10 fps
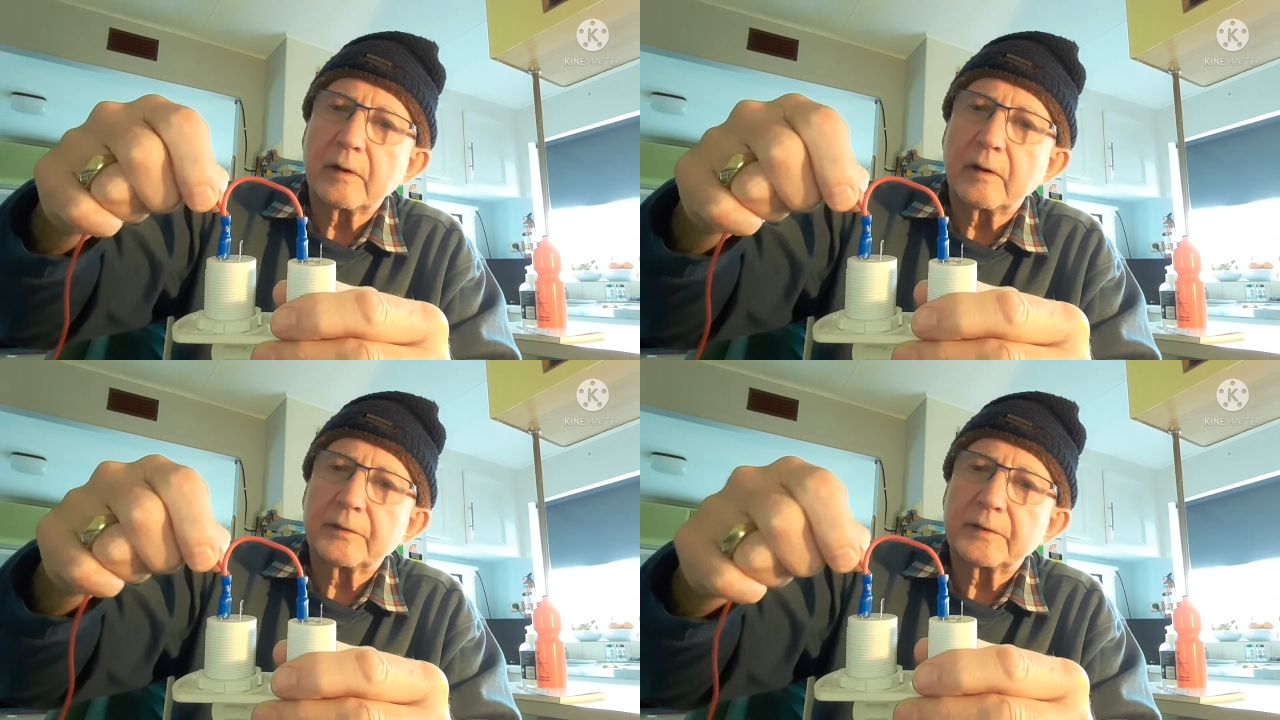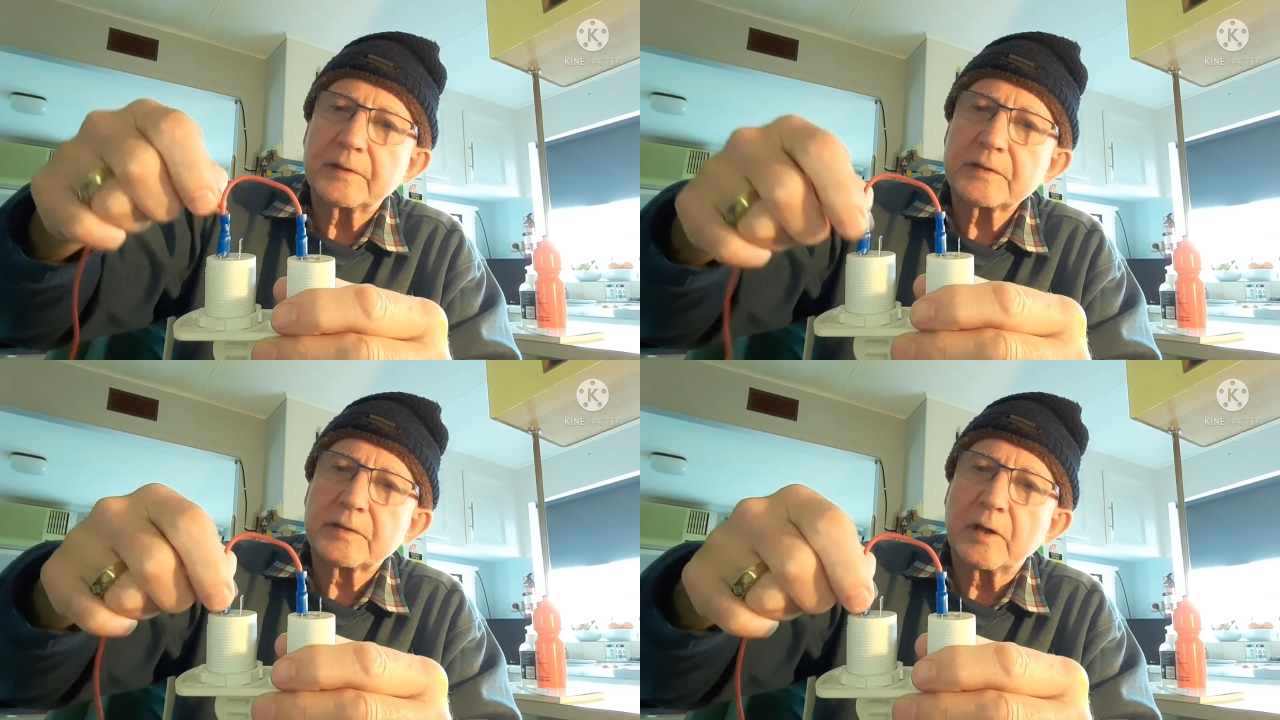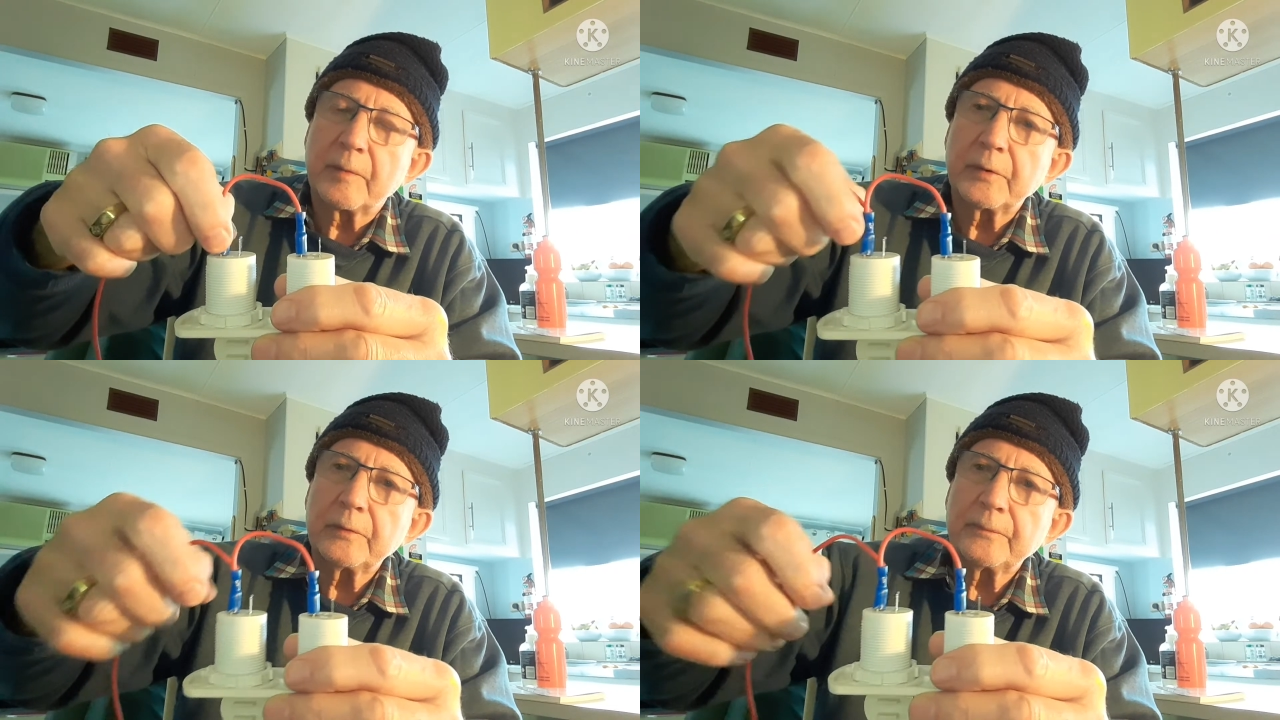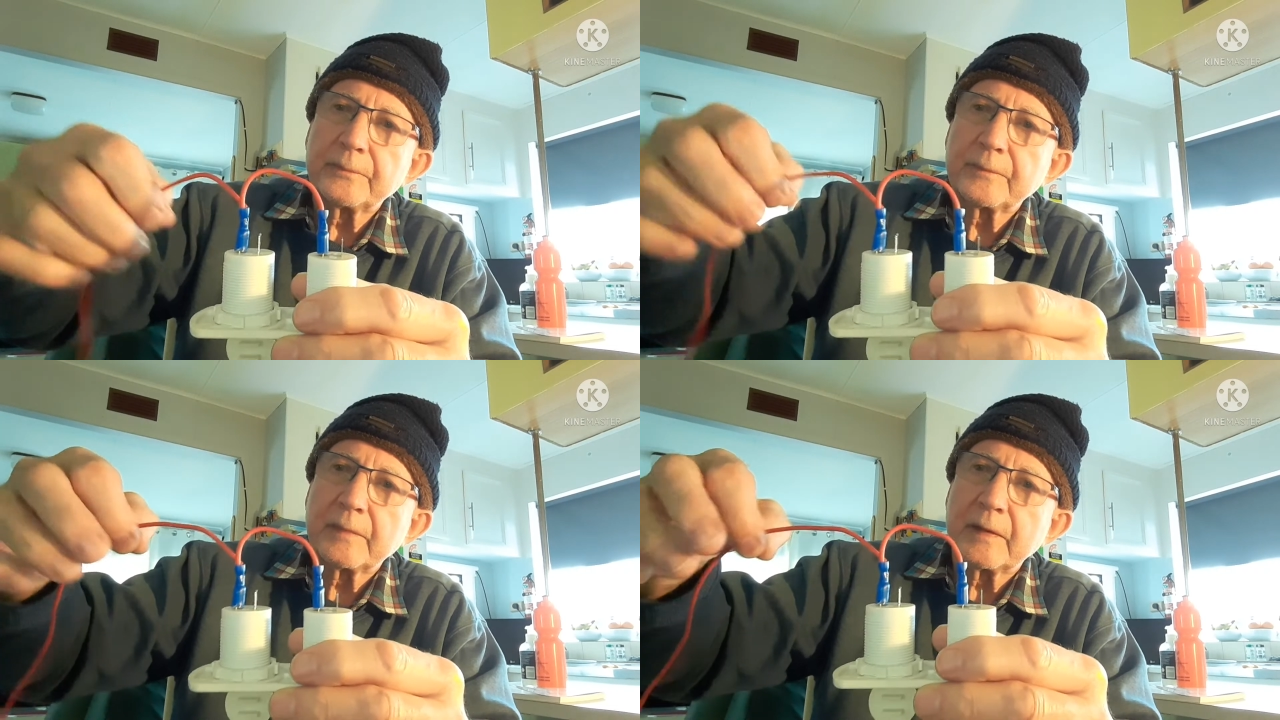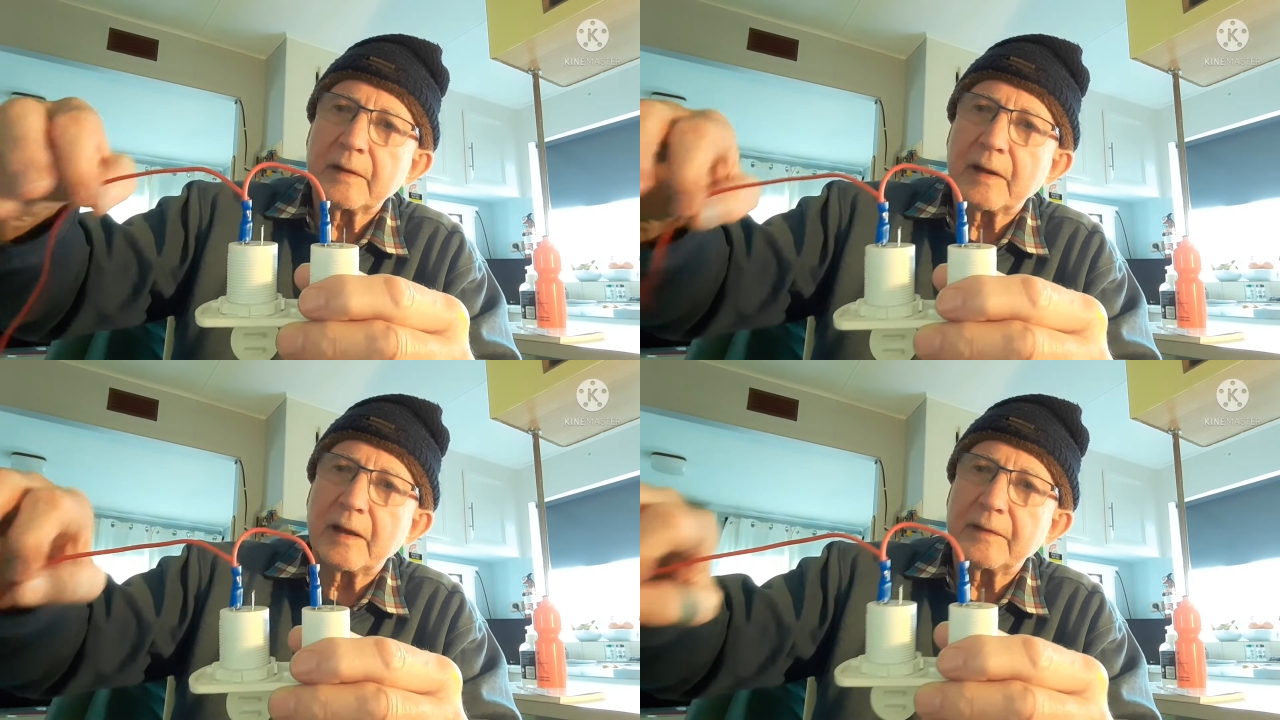onto this terminal,
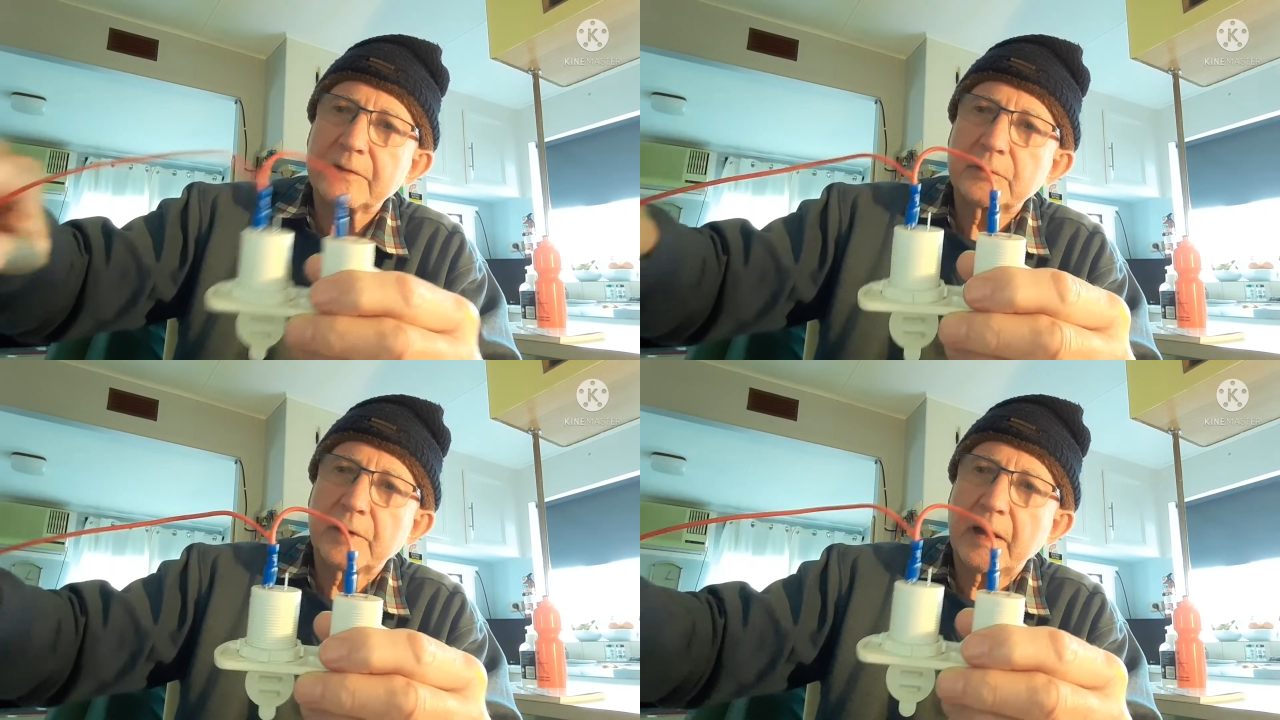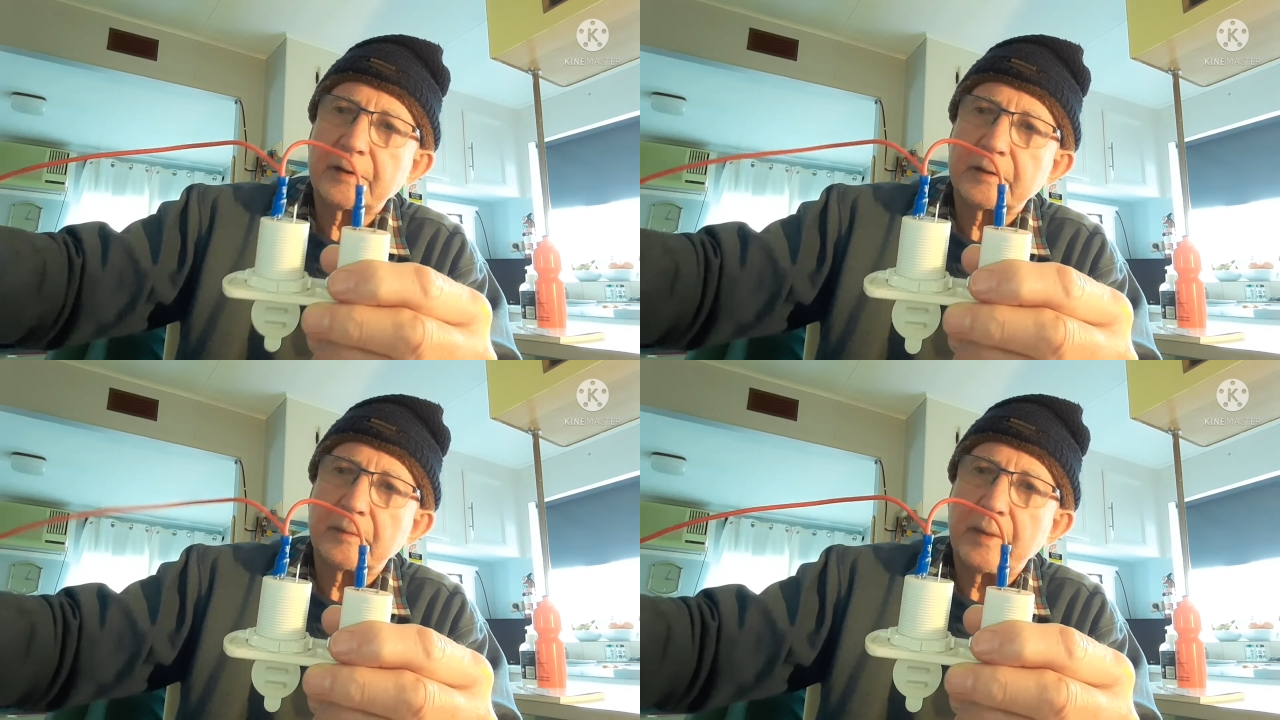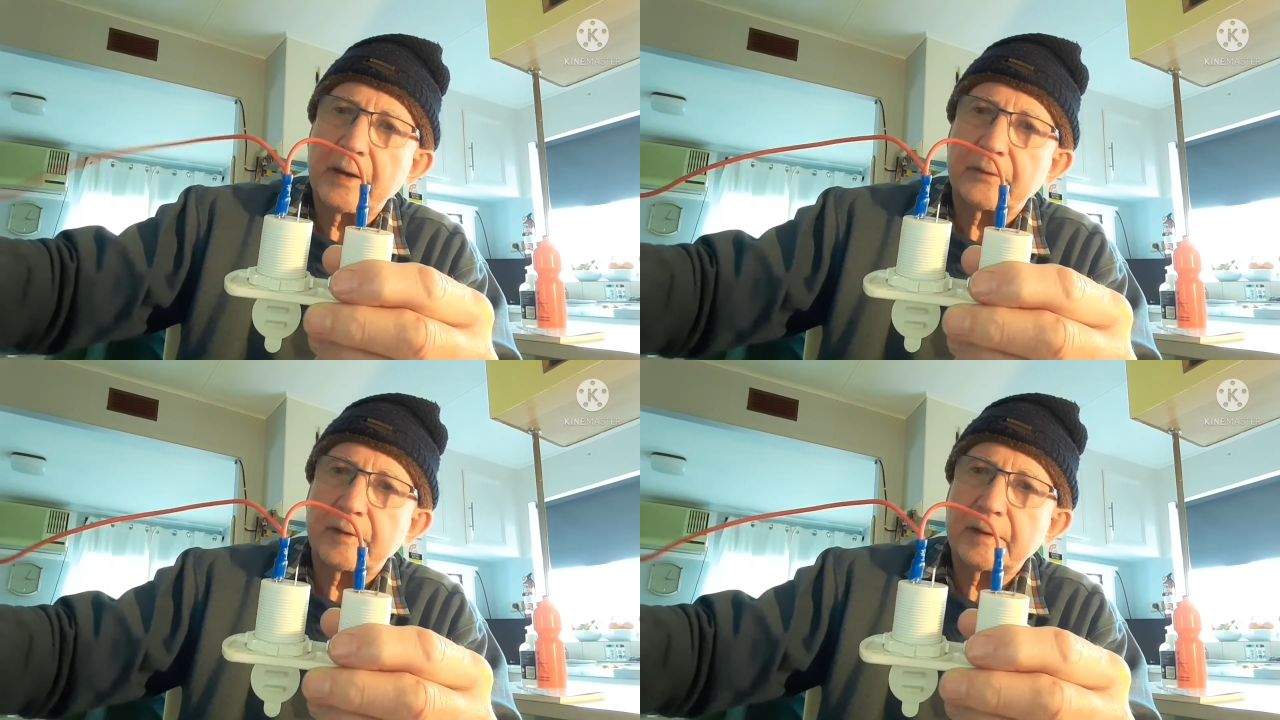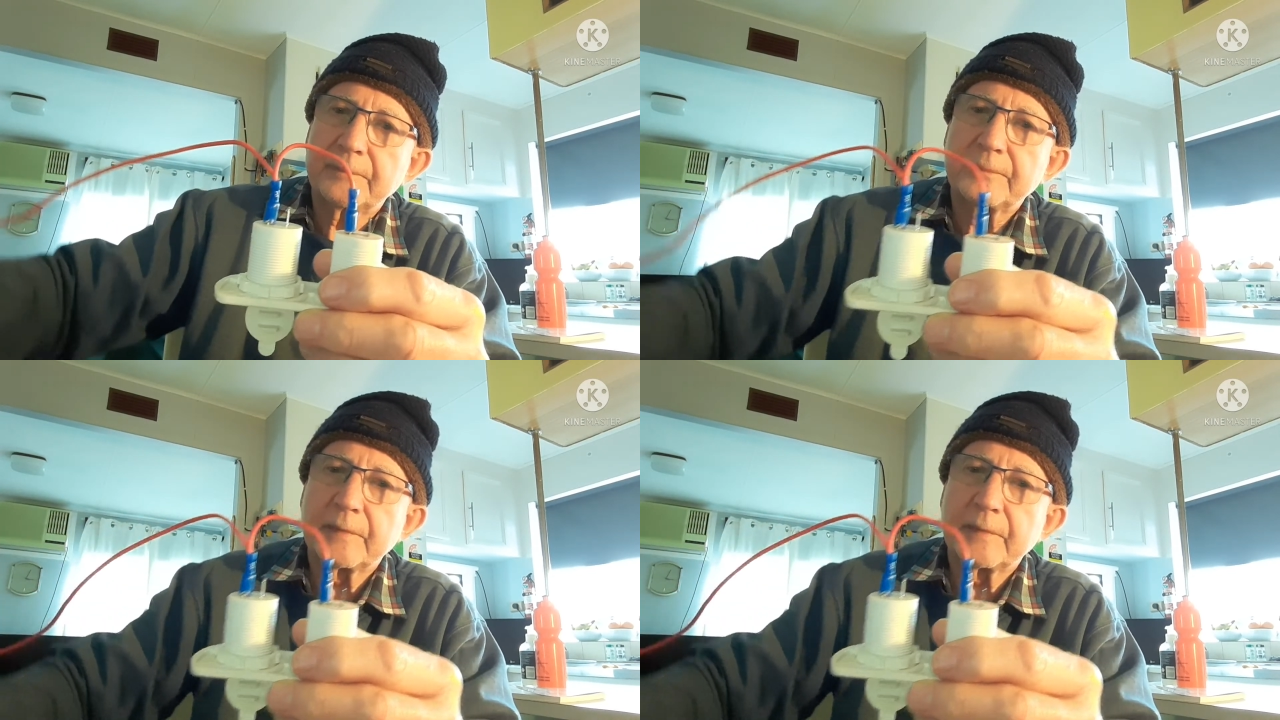and this will go to the battery.